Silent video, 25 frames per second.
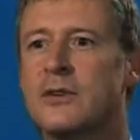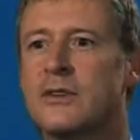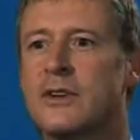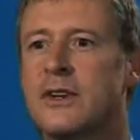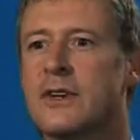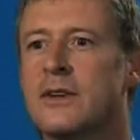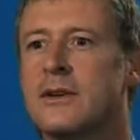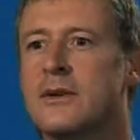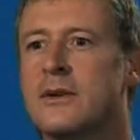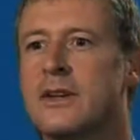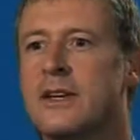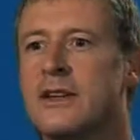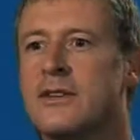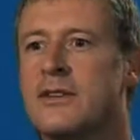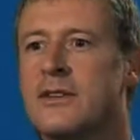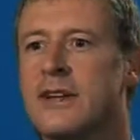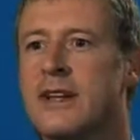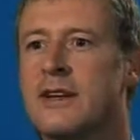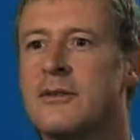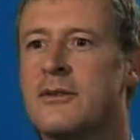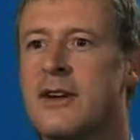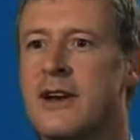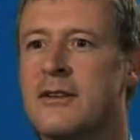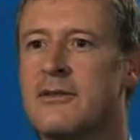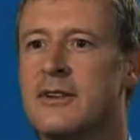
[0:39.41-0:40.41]
So
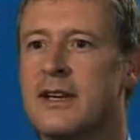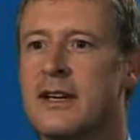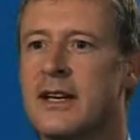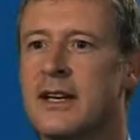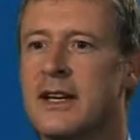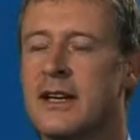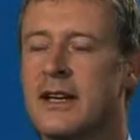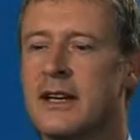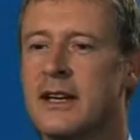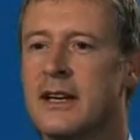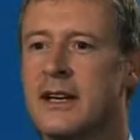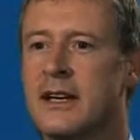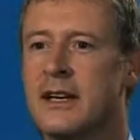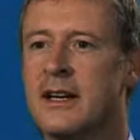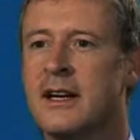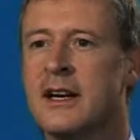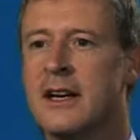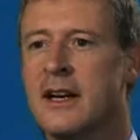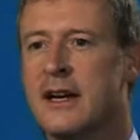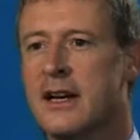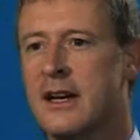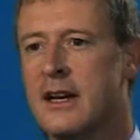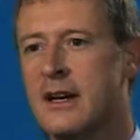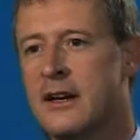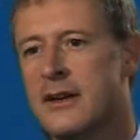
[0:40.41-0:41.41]
instead of having
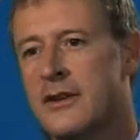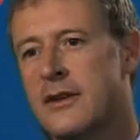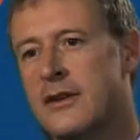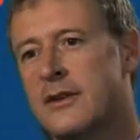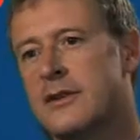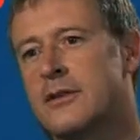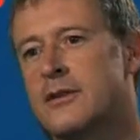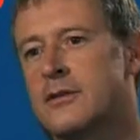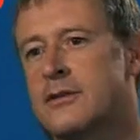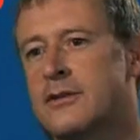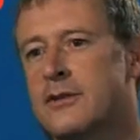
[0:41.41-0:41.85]
the